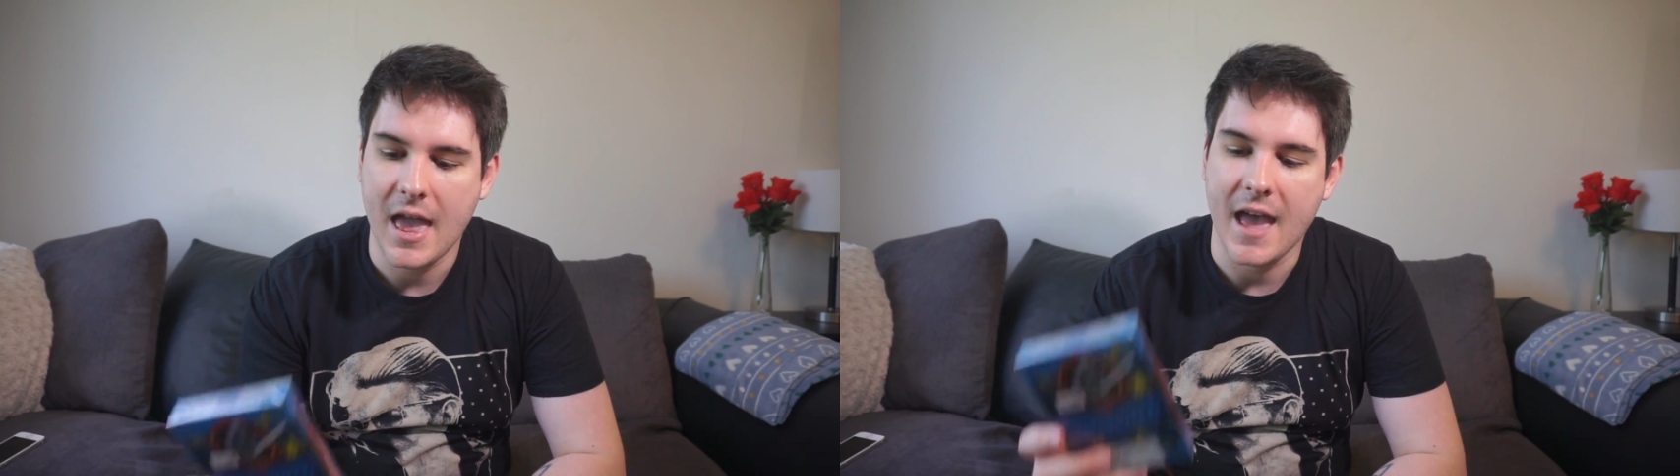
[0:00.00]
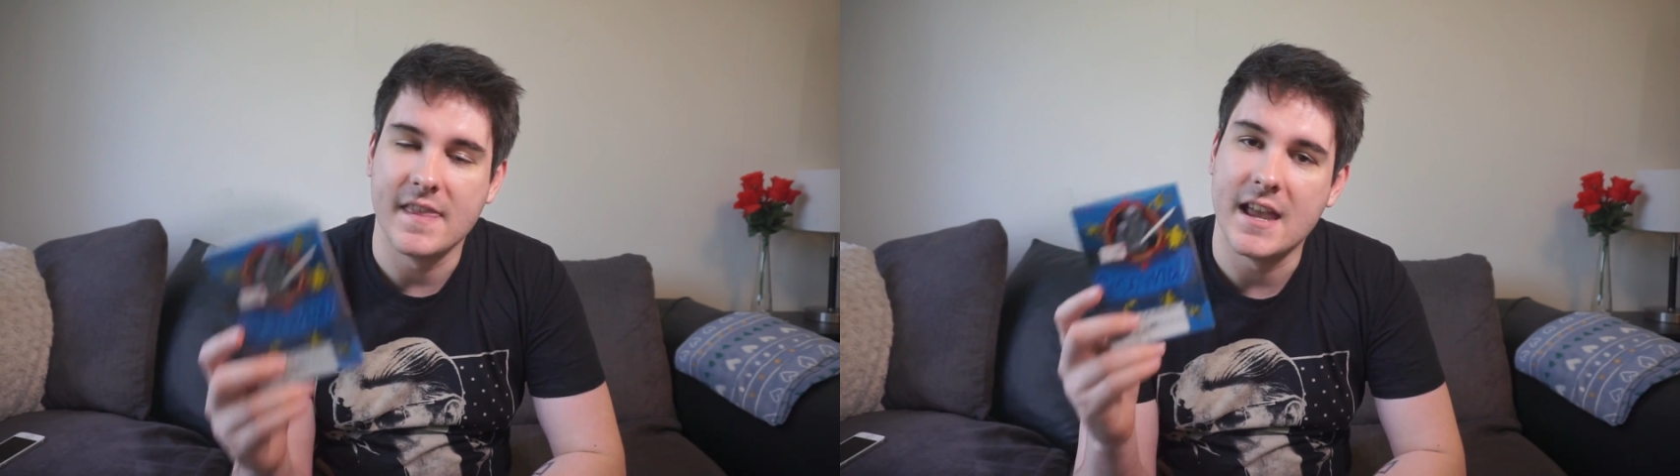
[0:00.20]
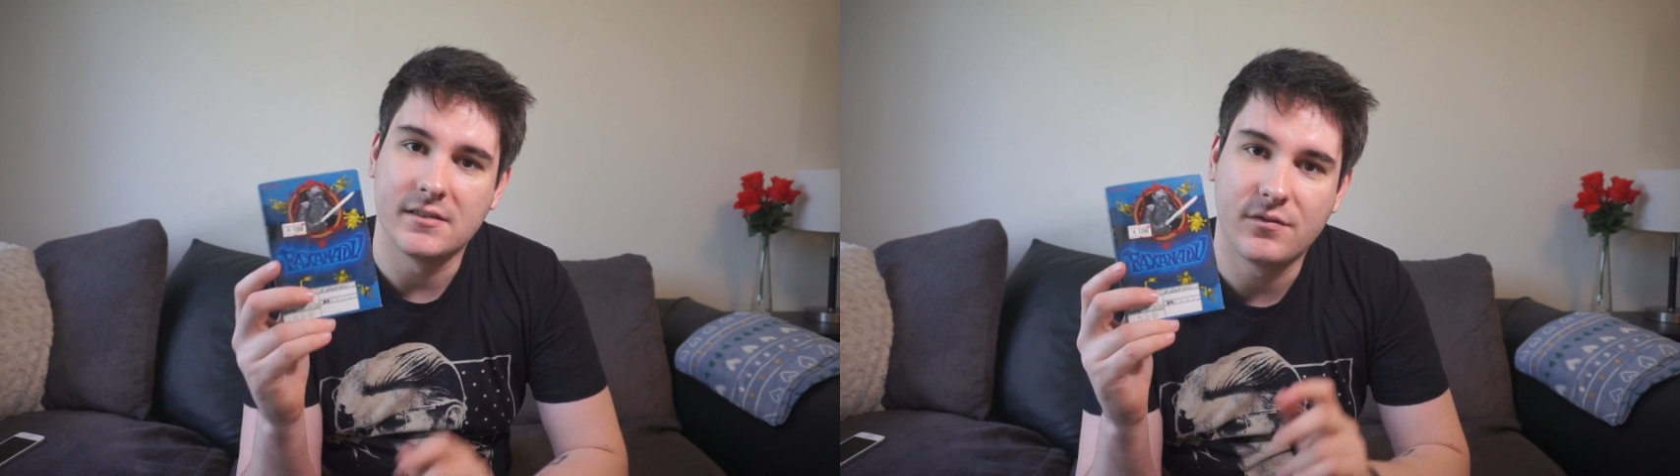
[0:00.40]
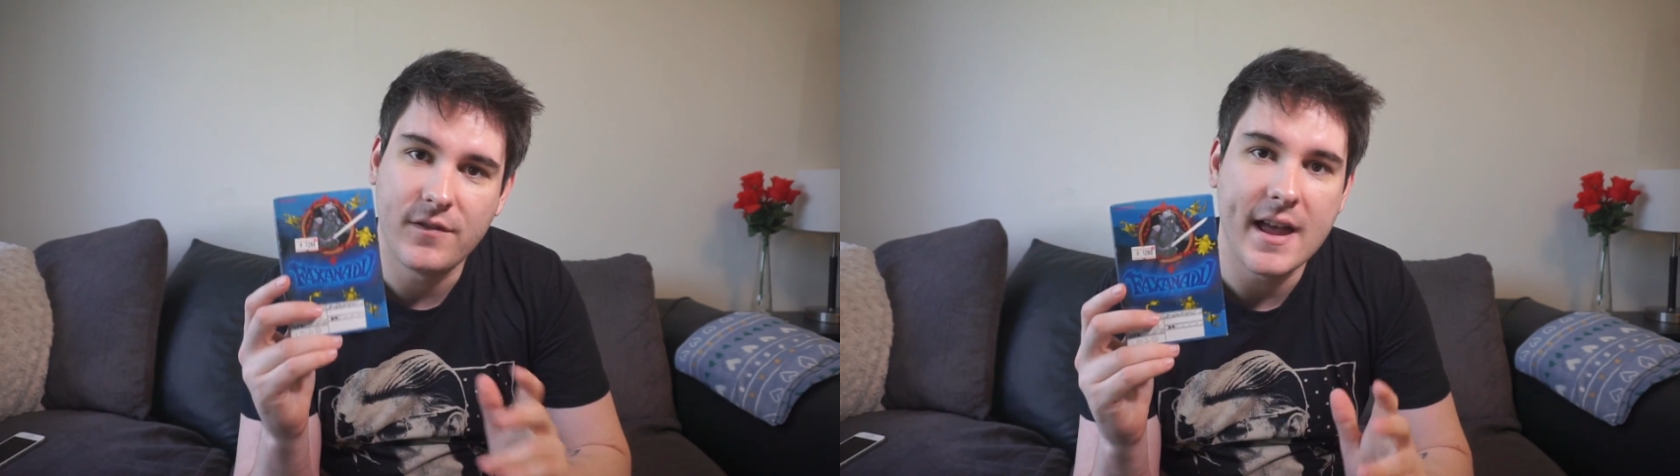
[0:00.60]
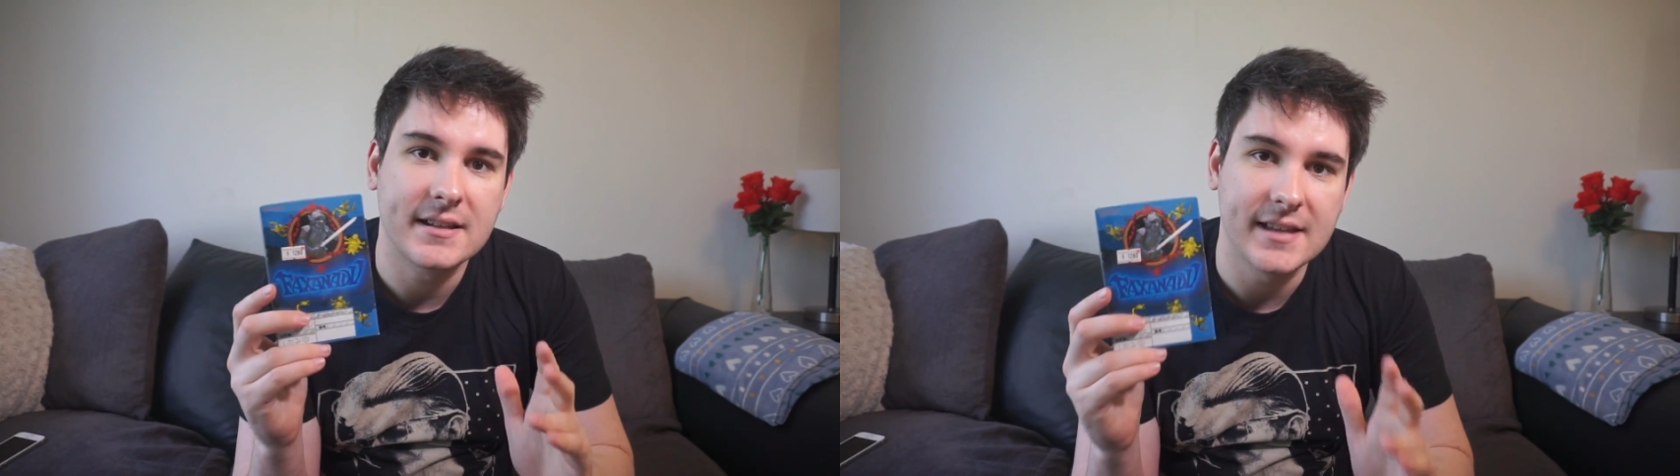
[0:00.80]
and that is
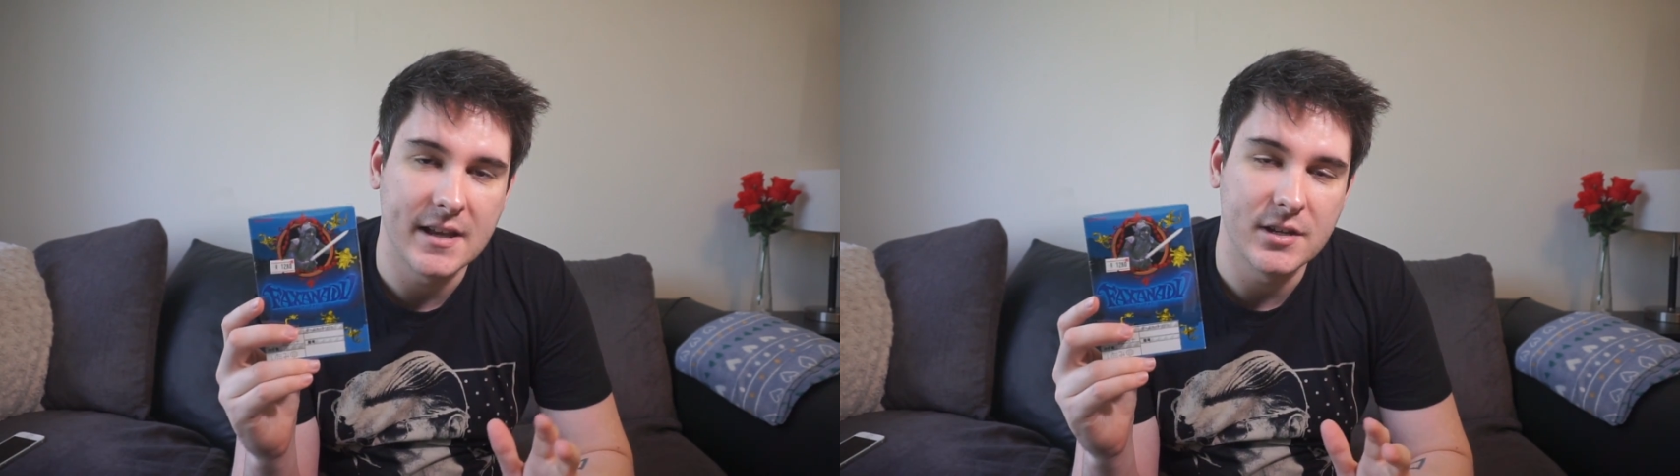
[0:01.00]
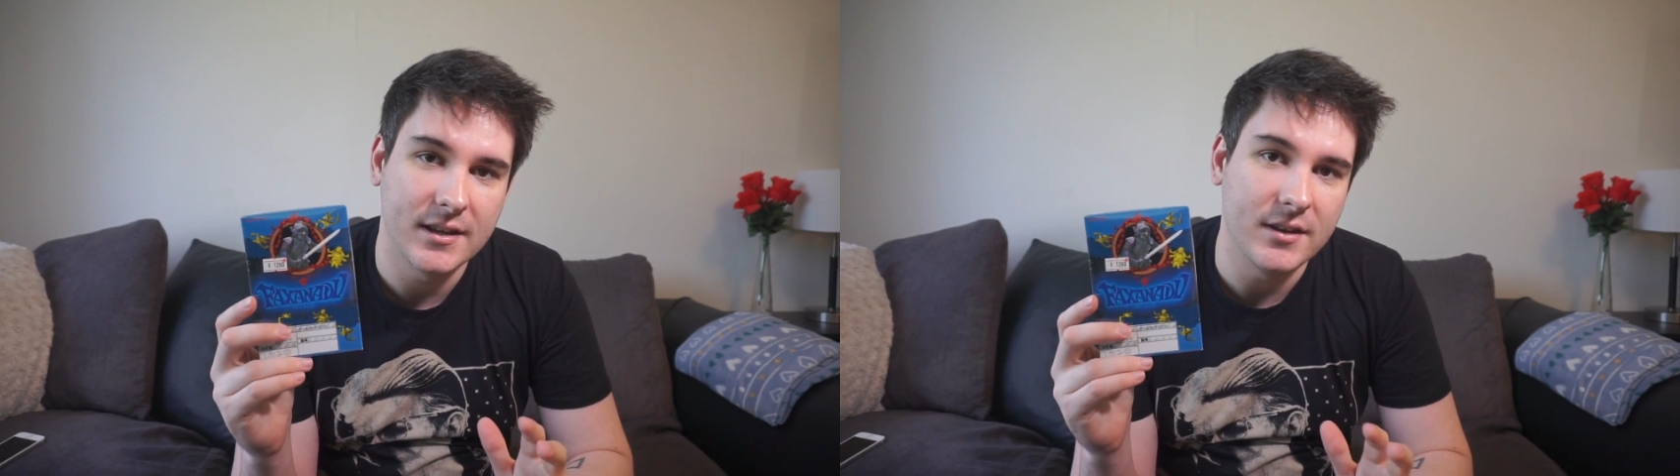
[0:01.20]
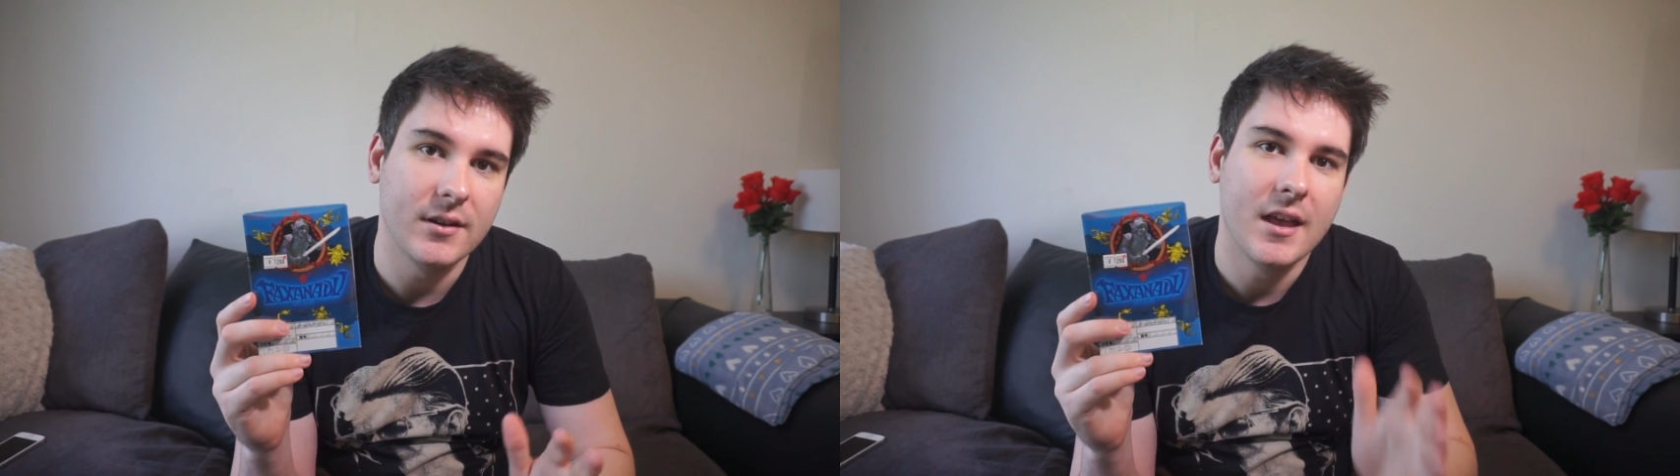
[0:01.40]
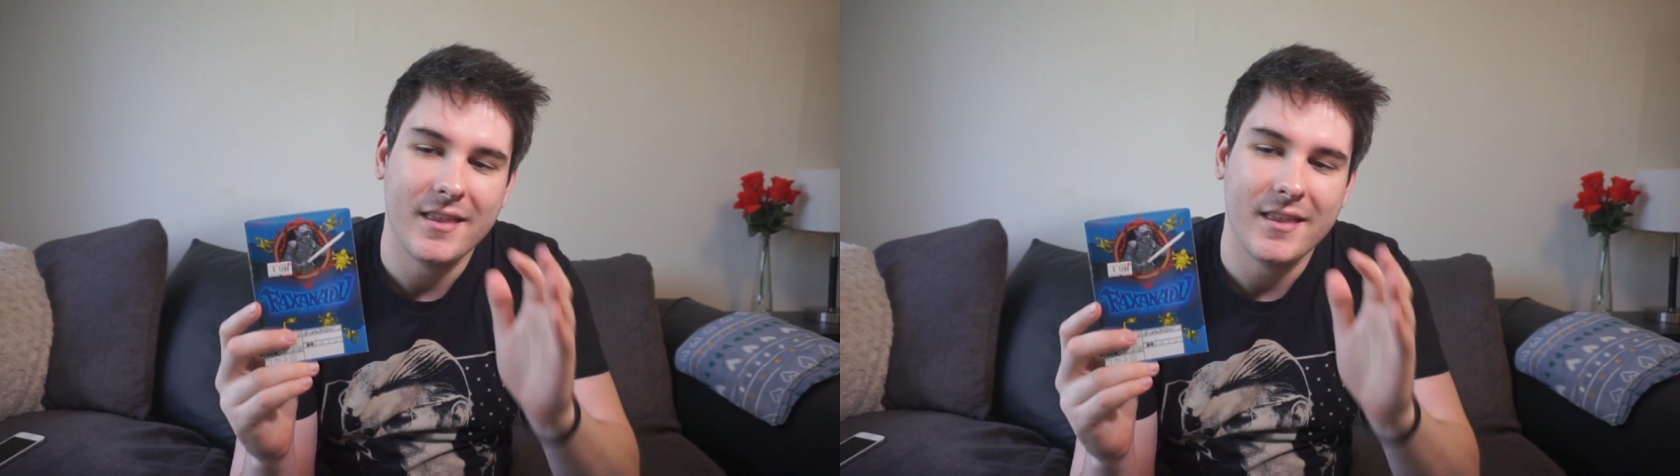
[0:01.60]
Faxanadu.